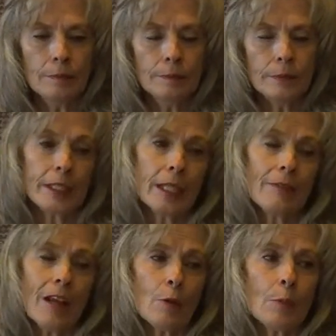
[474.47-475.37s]
it can even
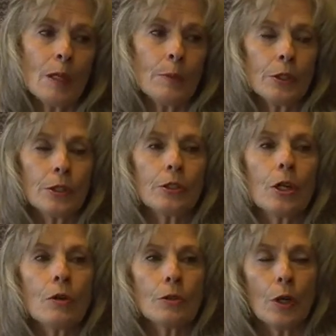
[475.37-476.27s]
happen with people you
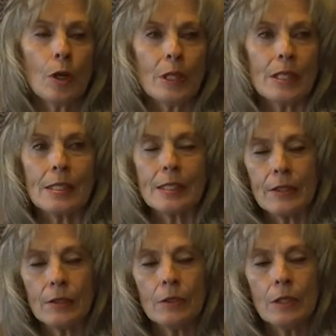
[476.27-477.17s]
don't know, but it's
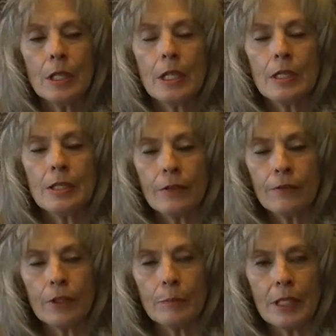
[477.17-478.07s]
still
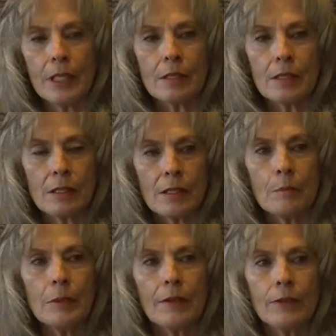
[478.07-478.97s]
different because on some
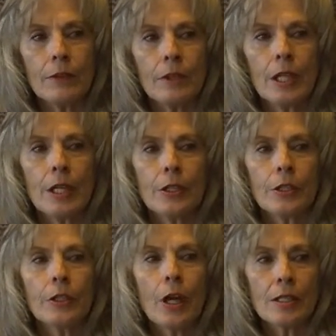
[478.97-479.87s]
level, you're
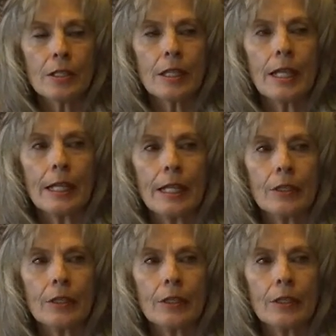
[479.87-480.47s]
not saying,